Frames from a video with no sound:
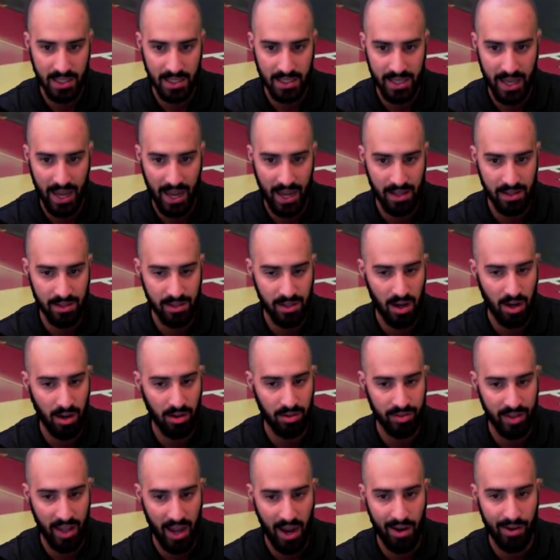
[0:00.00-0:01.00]
His hands
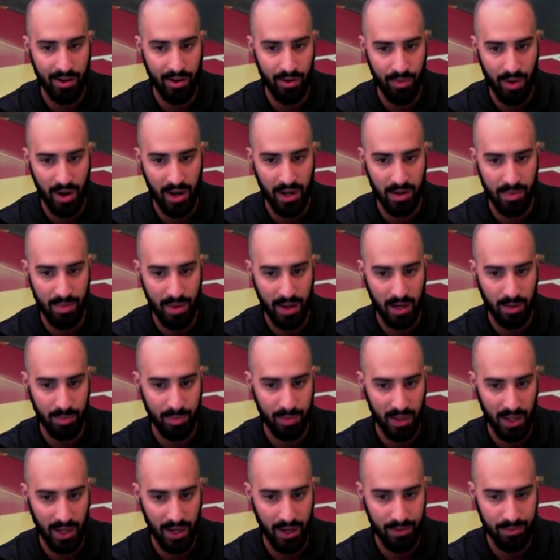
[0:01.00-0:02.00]
aren't down and ready to make a
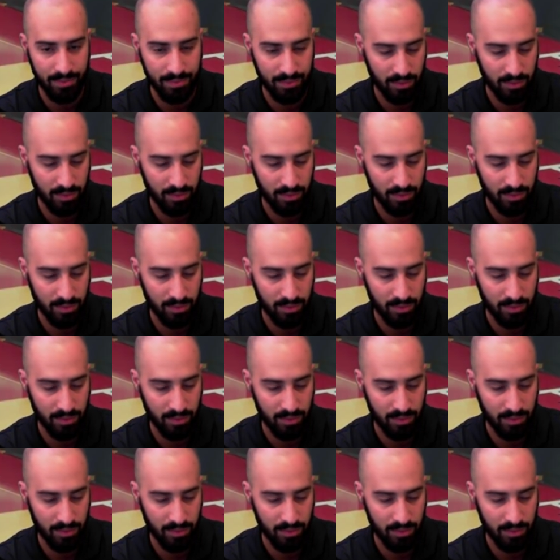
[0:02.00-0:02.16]
play,